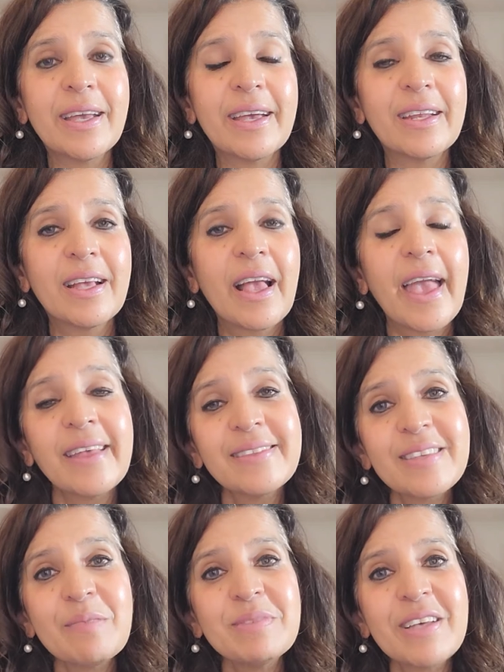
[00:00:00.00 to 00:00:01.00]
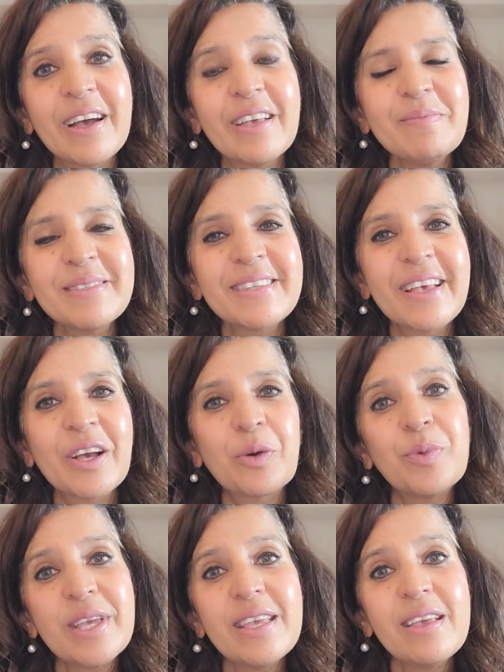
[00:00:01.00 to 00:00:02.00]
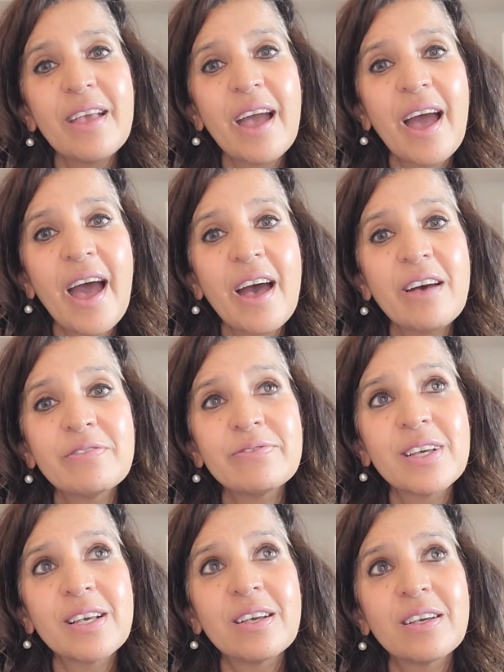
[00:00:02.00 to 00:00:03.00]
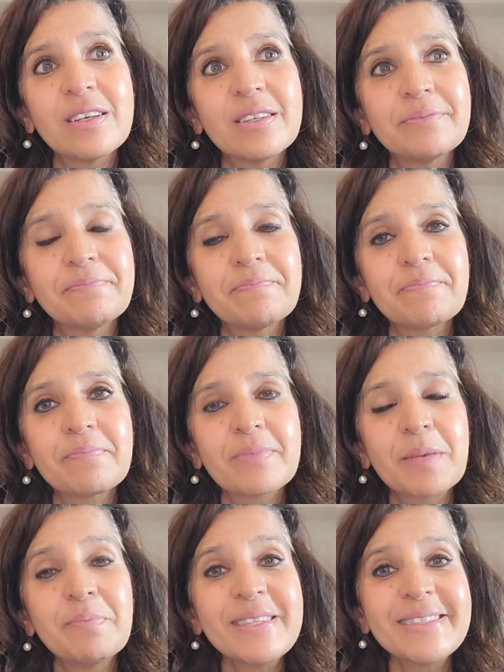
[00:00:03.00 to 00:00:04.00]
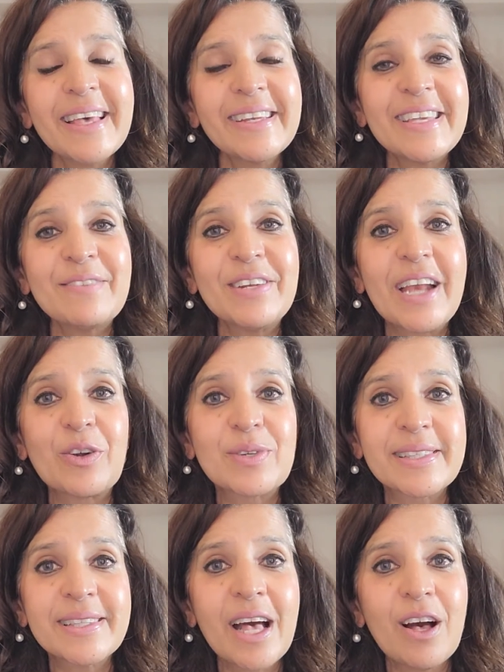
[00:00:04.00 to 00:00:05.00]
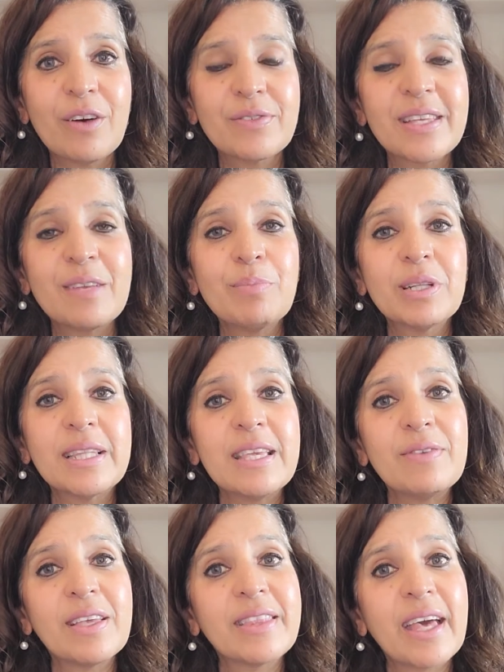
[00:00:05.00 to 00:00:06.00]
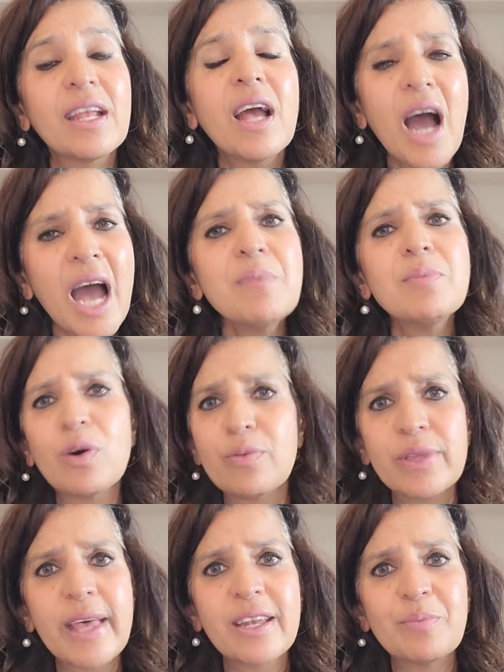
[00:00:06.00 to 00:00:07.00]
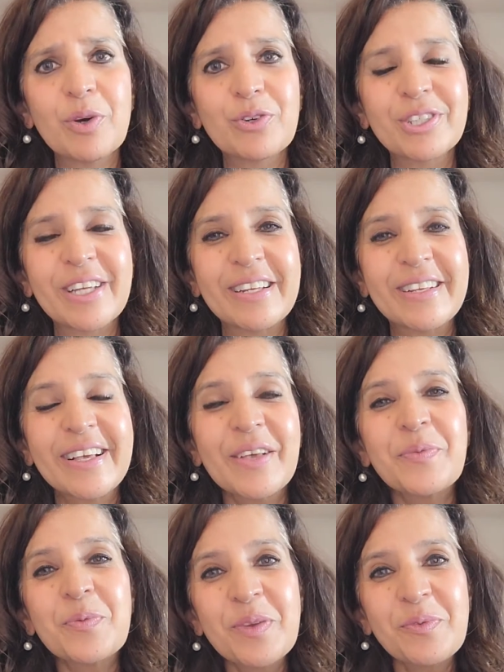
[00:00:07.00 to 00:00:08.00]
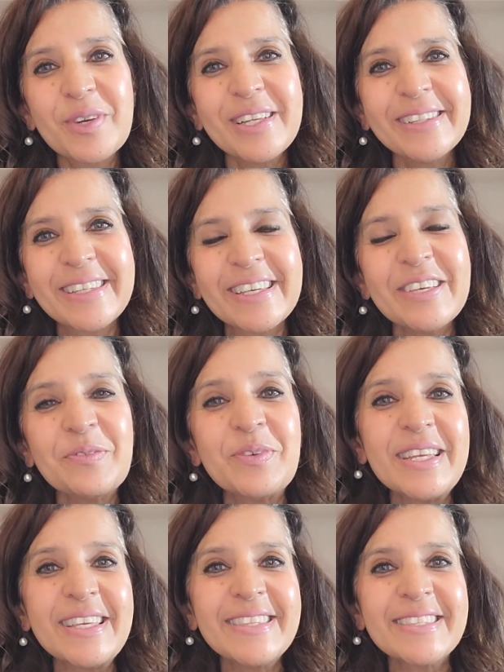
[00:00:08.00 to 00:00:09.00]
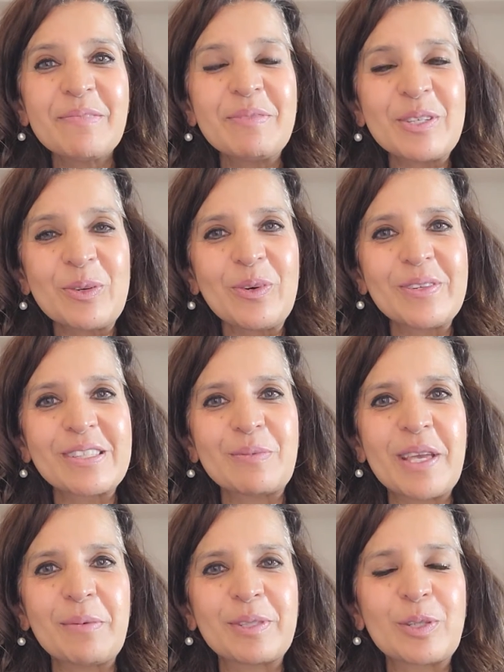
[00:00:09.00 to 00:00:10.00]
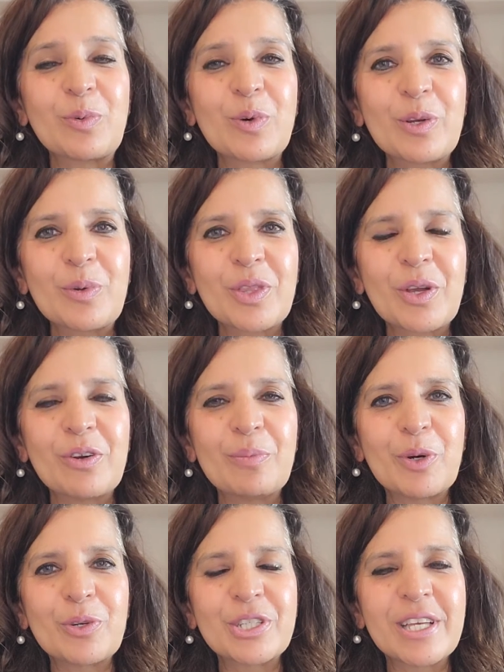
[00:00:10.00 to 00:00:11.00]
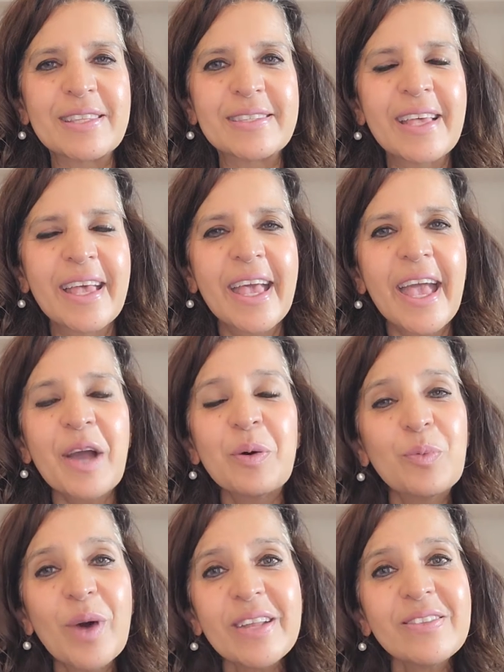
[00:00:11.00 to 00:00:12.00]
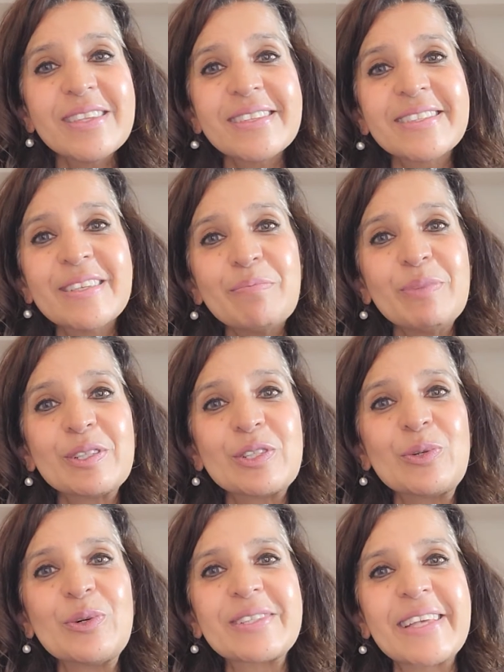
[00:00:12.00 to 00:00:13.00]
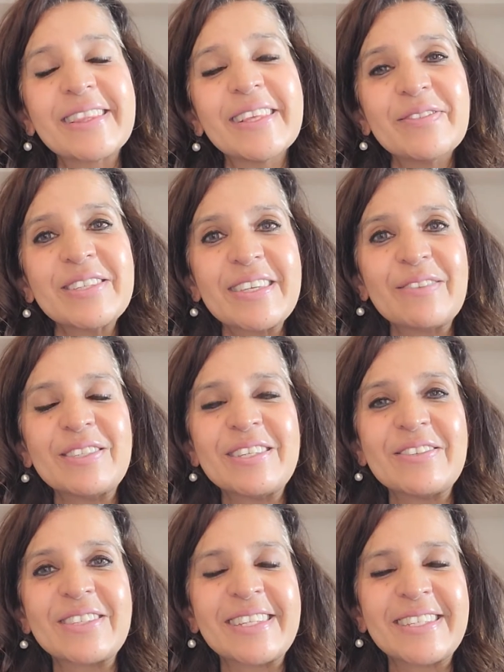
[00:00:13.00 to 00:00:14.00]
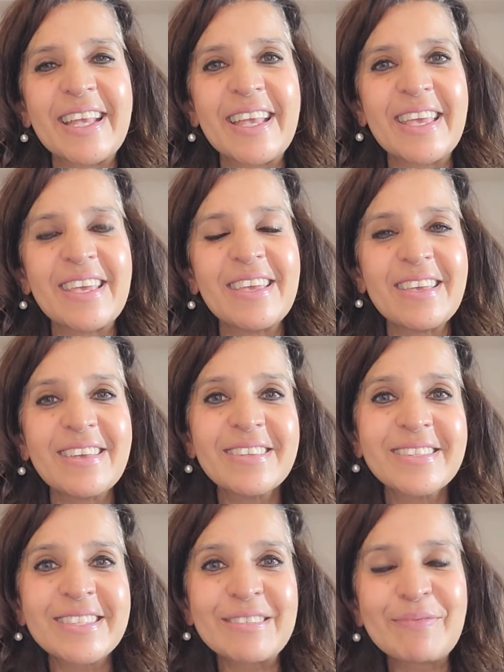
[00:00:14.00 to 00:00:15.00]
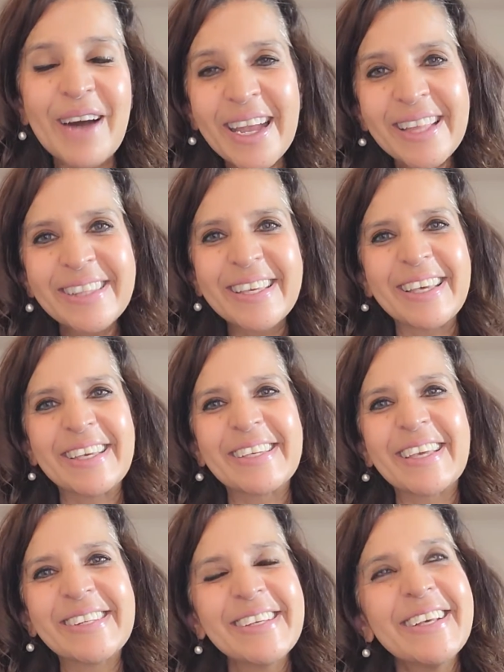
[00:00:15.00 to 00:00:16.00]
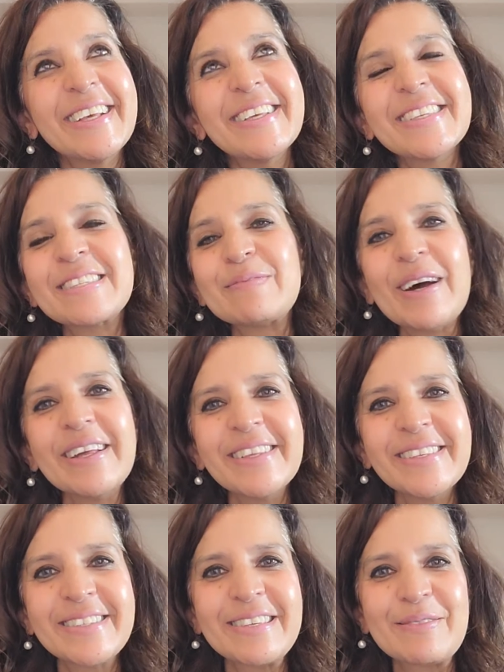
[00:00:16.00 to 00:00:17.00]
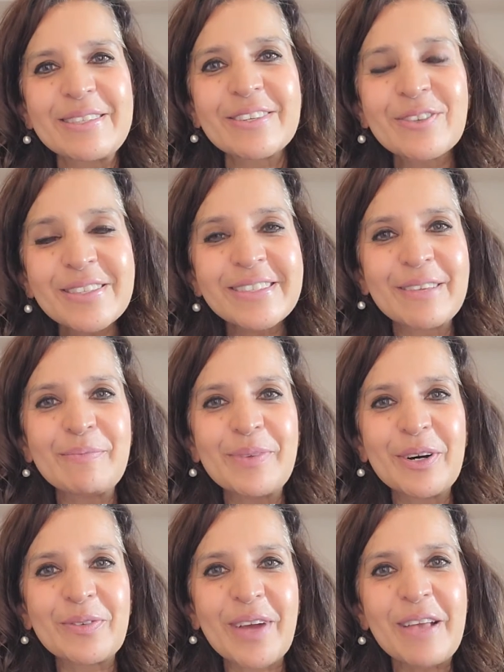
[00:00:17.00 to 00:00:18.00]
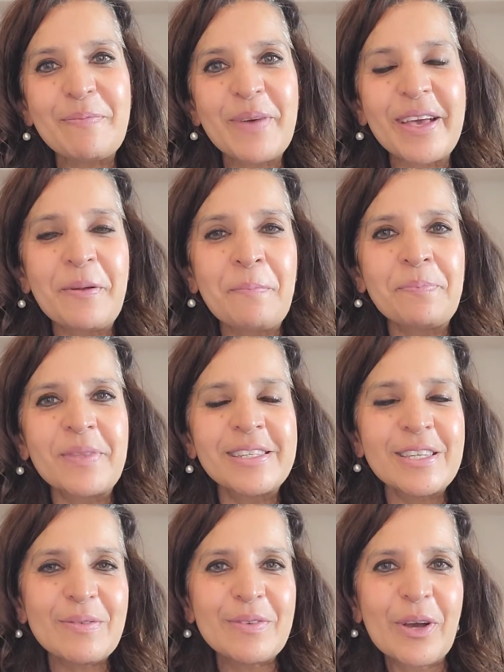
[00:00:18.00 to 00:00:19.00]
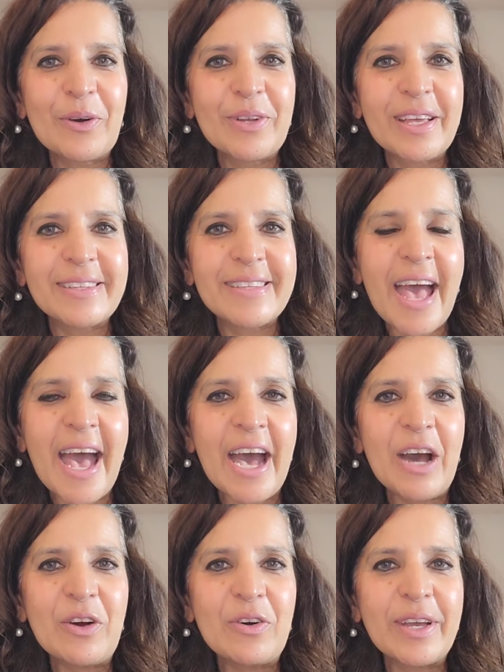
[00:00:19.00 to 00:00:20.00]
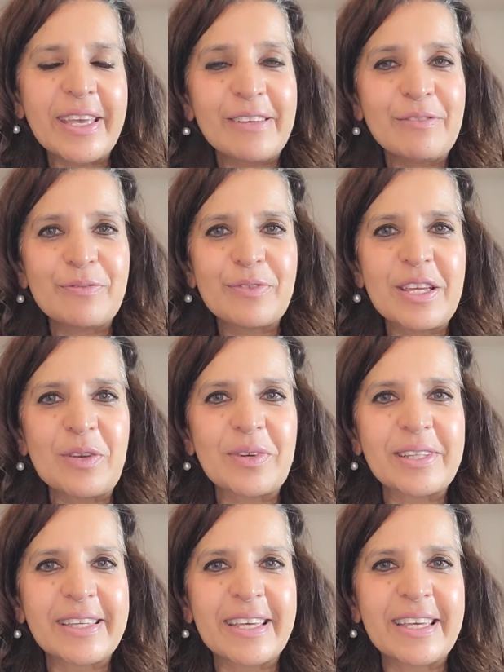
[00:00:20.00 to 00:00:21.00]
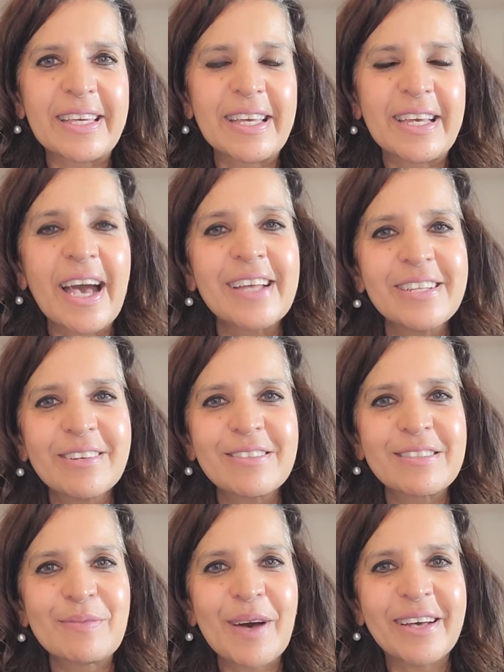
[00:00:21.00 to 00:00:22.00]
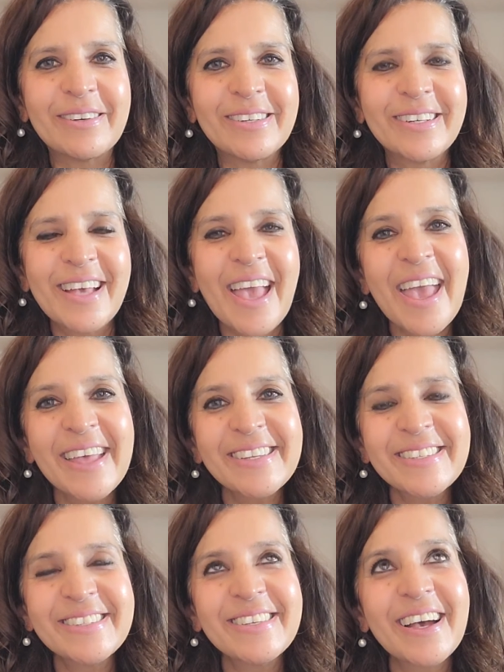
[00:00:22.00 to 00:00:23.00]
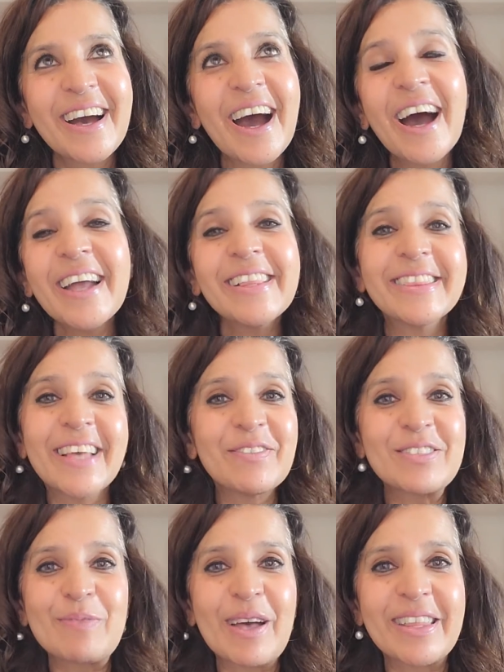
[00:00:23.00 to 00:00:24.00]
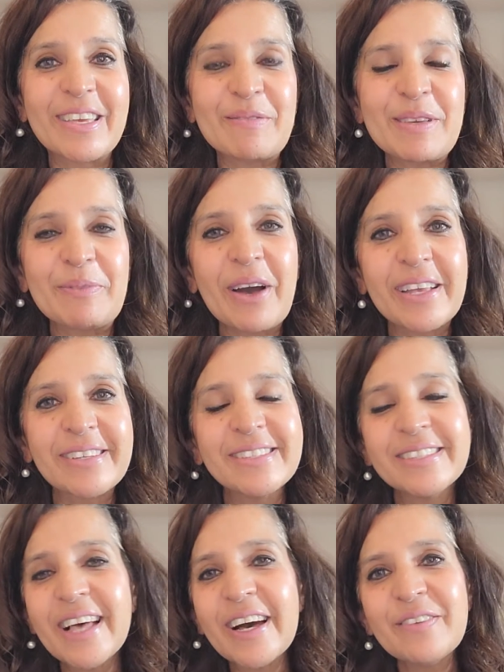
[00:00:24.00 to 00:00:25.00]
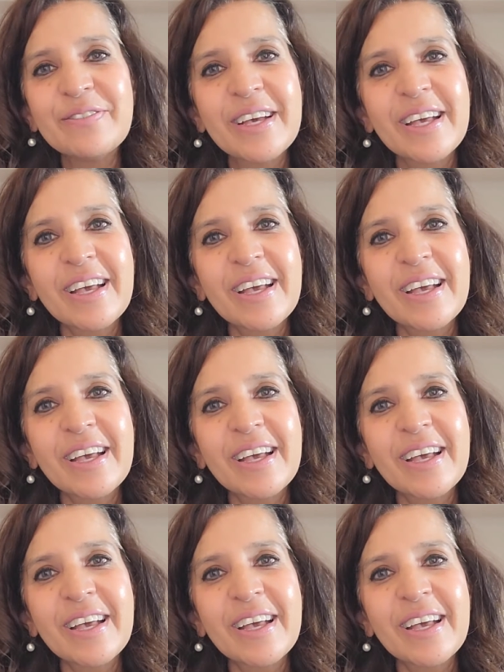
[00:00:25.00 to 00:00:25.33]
it. And sometimes we have misled even ourselves in believing that I'm over that emotion, when really we need some tools to be able to work with our emotions. And one of the simple tools I'd love to give to you today is smiling. And smiling seems so simple, right? But do you notice how infrequently adults smile? And I love smiling at people. I love